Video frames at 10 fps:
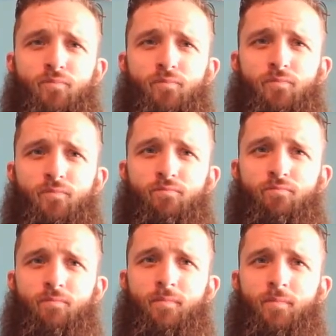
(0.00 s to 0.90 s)

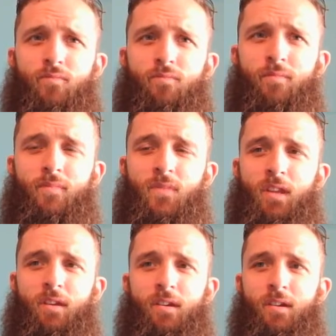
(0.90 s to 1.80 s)

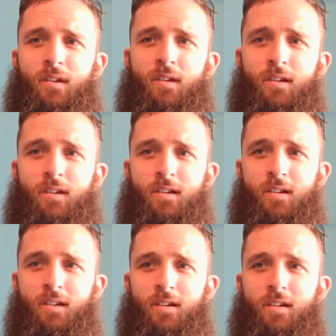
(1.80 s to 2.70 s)

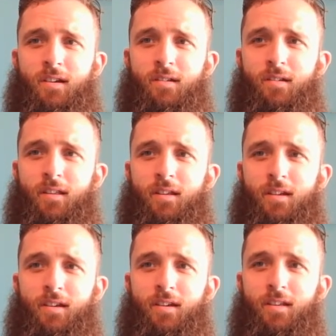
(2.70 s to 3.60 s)

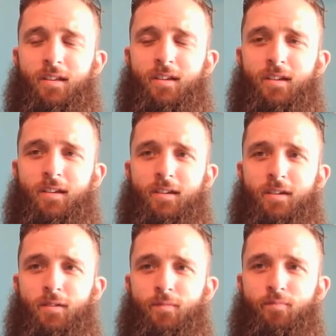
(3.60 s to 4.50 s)

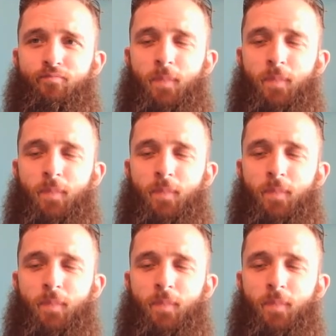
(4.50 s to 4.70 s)
(silent)